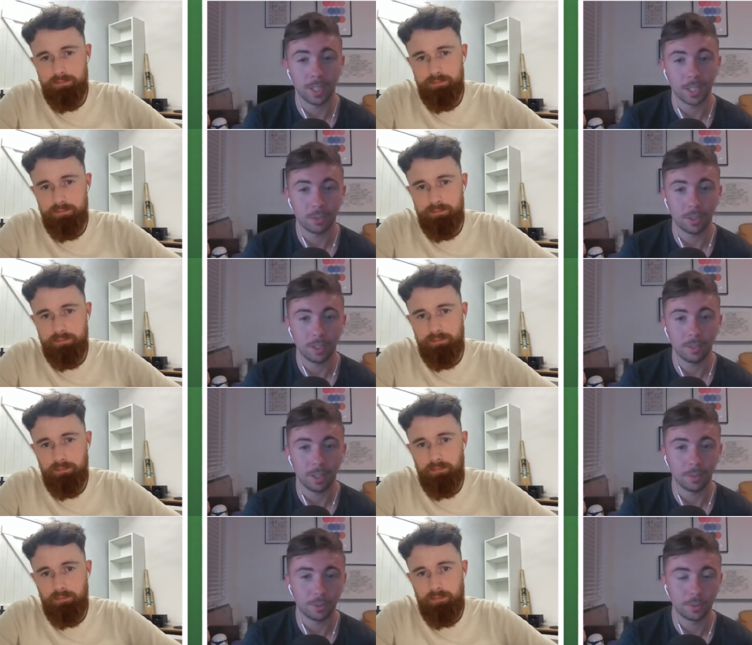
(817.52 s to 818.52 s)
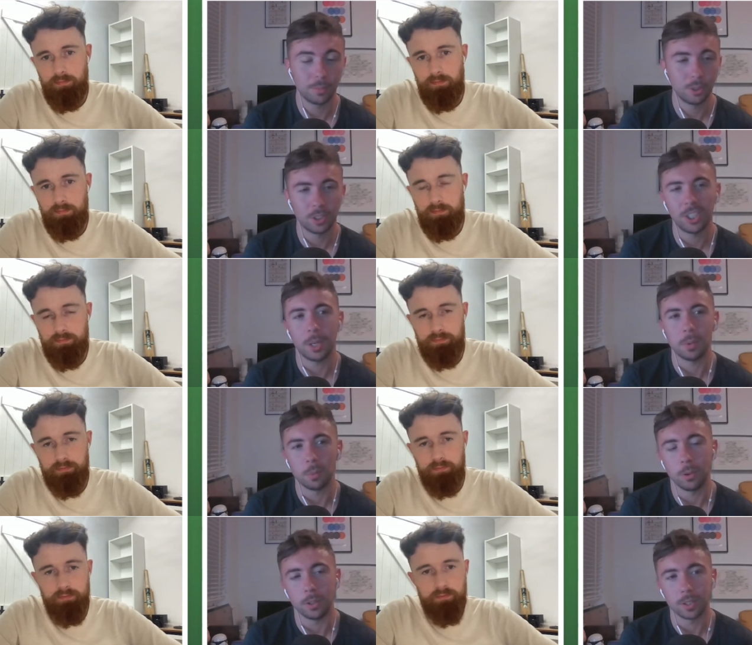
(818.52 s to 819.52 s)
Speaker 1: category. You know, just a shame we
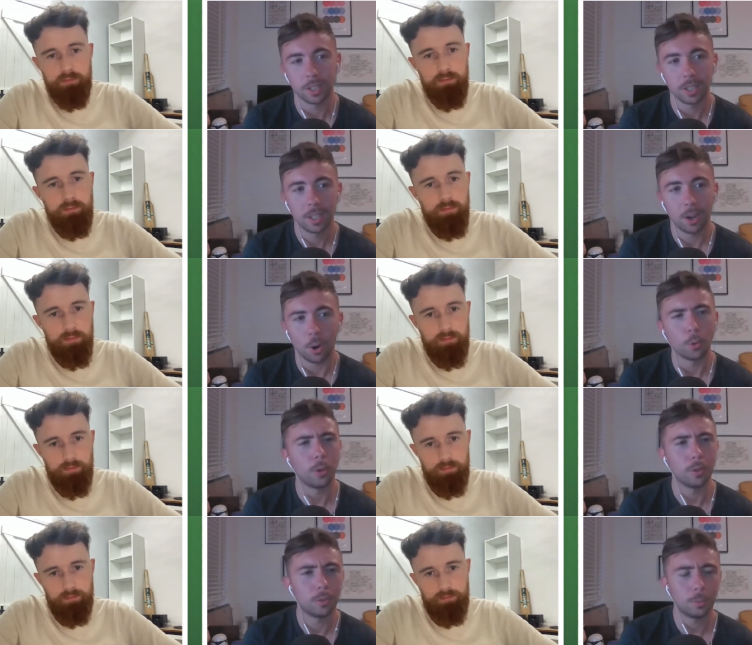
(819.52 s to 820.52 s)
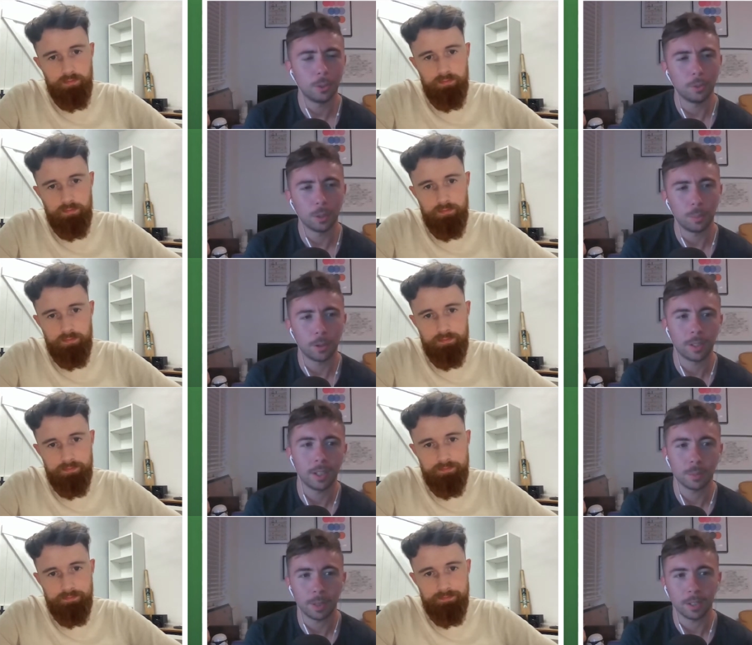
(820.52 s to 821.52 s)
weren't old enough to be doing a
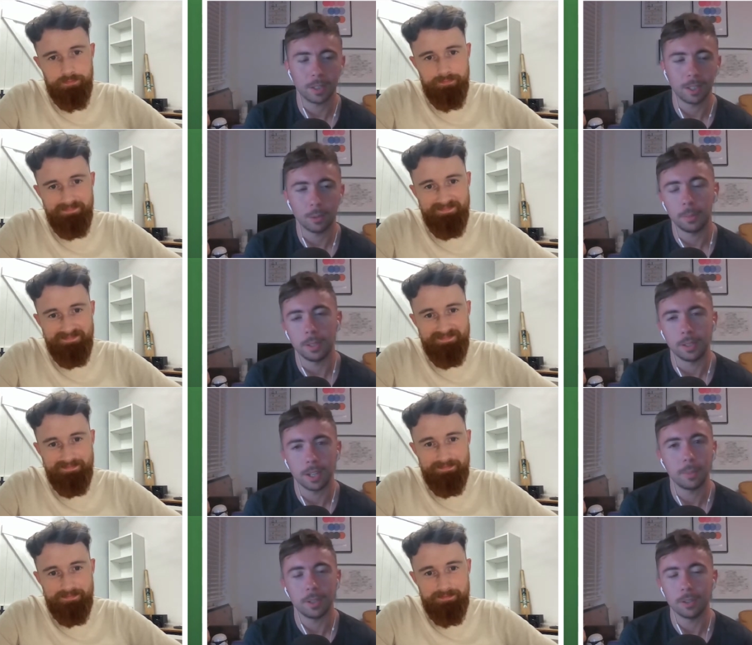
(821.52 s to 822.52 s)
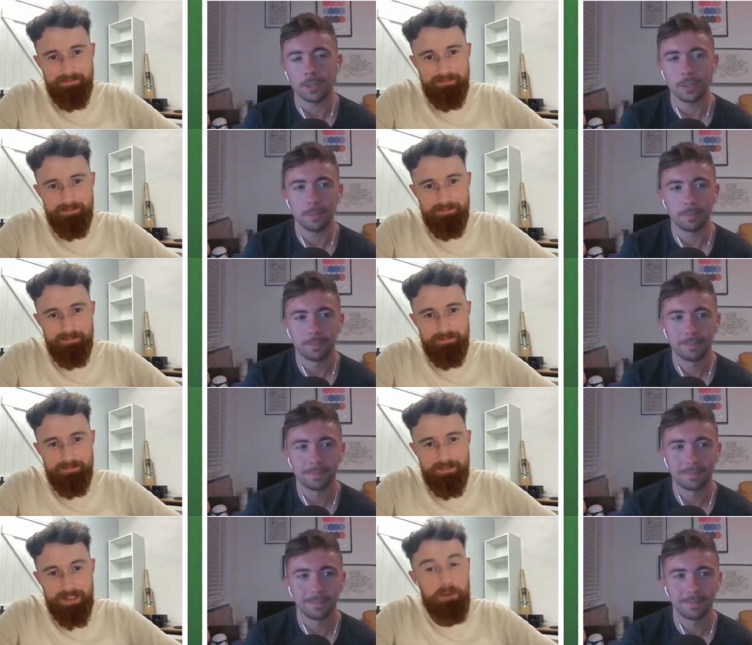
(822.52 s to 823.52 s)
podcast back then. That would have been that'd have been a good time.
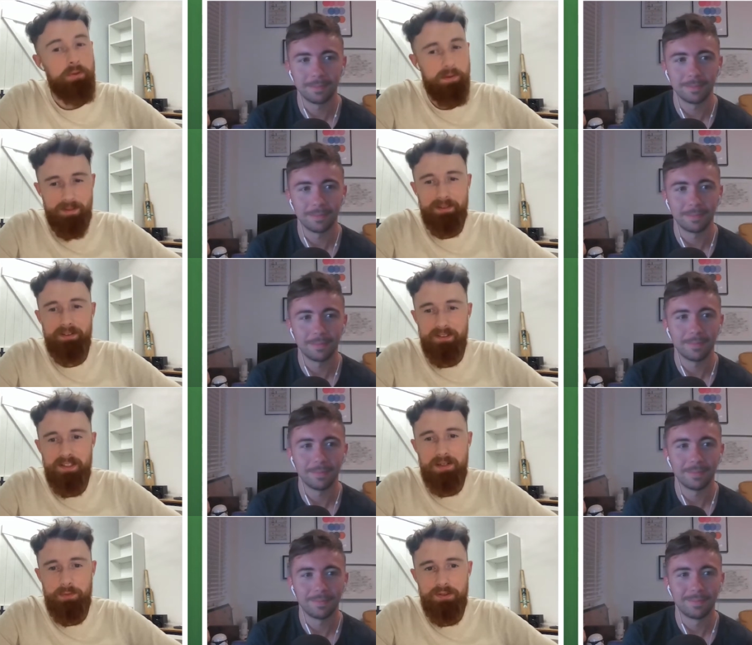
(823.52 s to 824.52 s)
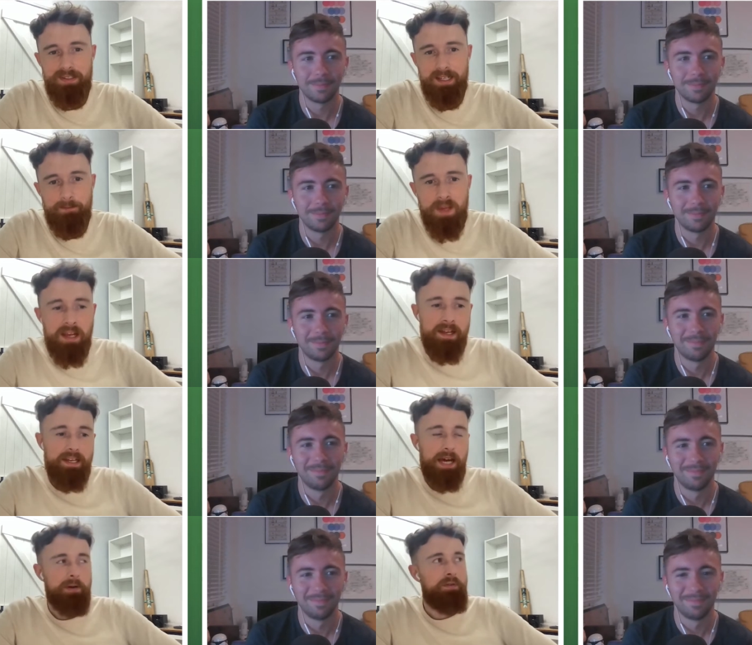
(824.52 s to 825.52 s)
Speaker 2: That would have been a good time, wouldn't it?
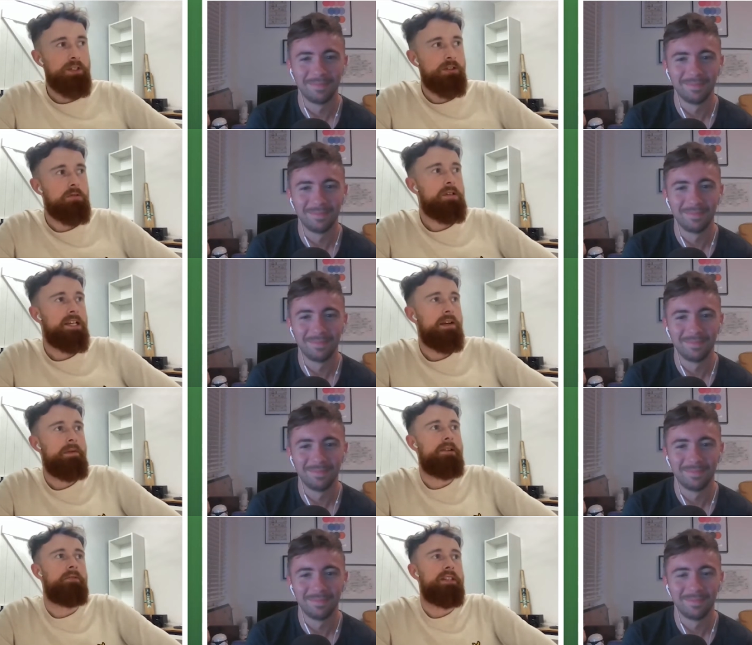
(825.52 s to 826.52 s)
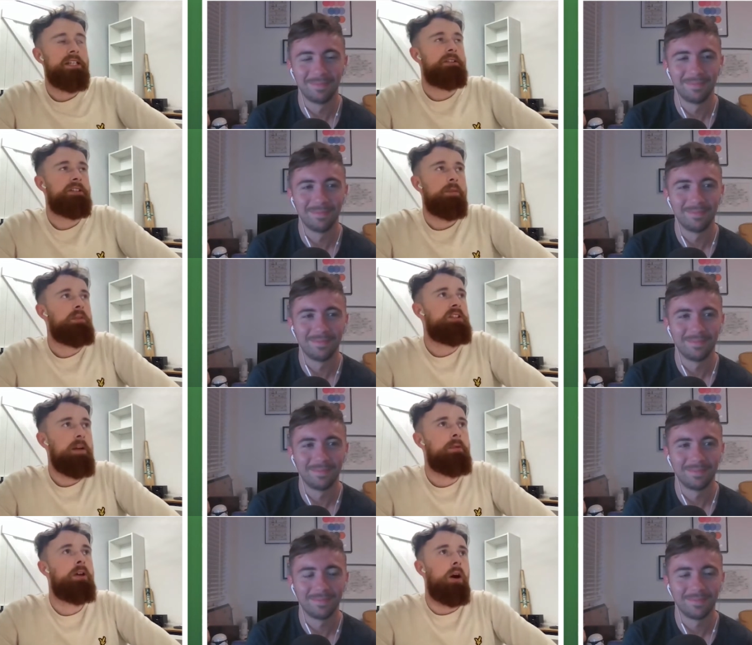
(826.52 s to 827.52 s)
Now, if you're talking about the
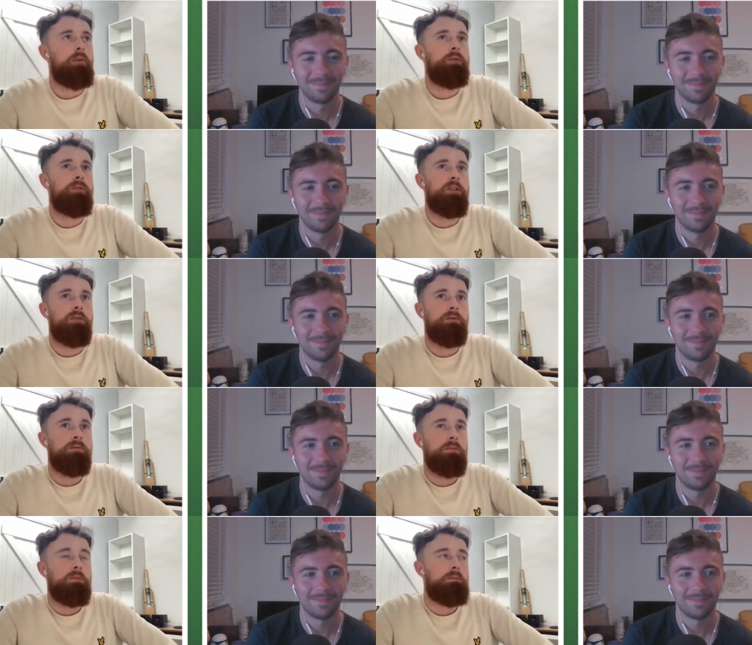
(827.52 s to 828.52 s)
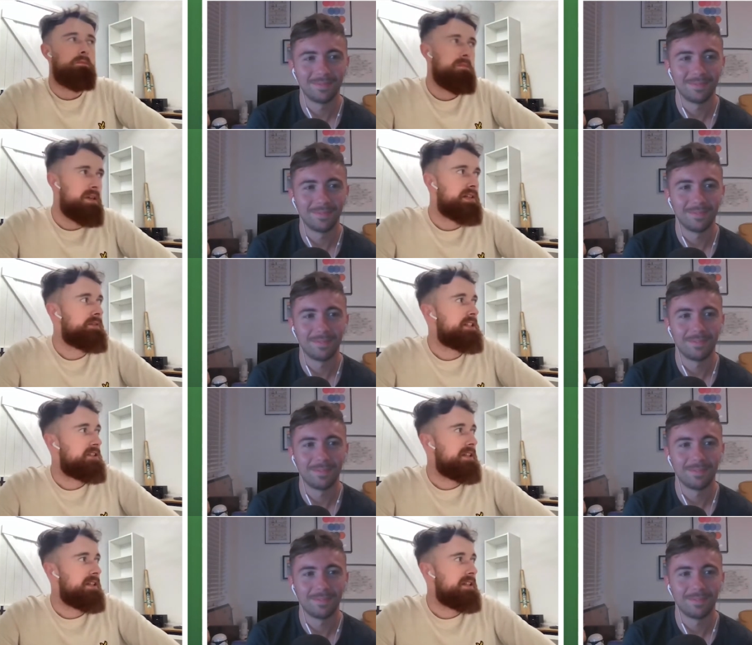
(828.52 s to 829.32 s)
championship goat. Mitrovic,